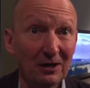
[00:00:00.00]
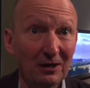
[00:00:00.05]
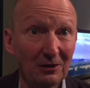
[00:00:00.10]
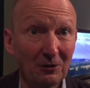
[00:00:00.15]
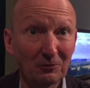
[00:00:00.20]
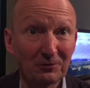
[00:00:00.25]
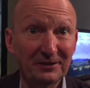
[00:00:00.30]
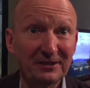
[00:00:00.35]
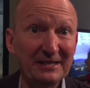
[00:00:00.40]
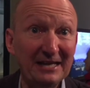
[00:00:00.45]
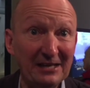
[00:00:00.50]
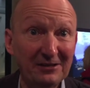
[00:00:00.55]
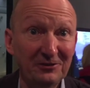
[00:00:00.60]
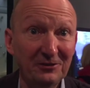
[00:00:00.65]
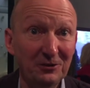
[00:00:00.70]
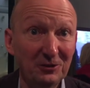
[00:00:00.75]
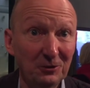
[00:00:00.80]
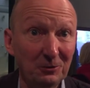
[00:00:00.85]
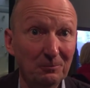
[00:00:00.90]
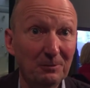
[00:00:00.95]
along the
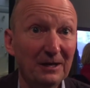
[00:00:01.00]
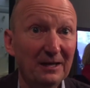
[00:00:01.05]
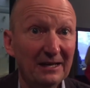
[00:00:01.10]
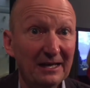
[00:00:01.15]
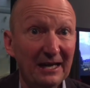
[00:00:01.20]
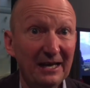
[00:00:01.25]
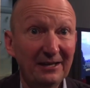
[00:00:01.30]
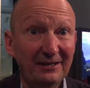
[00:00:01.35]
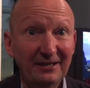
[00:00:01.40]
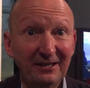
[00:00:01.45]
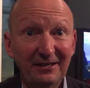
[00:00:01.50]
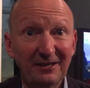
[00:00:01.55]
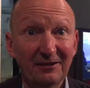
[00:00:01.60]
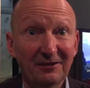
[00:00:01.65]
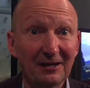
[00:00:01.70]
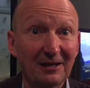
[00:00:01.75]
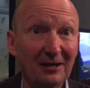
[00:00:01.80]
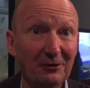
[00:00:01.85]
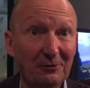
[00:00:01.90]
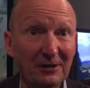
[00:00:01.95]
Danube and in
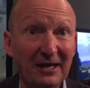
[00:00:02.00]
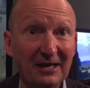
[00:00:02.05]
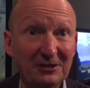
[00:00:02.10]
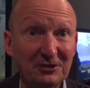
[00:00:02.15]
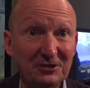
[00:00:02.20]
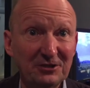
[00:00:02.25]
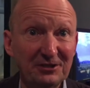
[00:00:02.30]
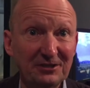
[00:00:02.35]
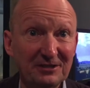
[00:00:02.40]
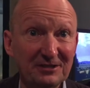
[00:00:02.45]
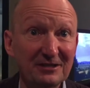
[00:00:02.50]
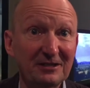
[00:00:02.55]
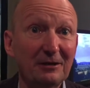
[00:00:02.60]
other locations.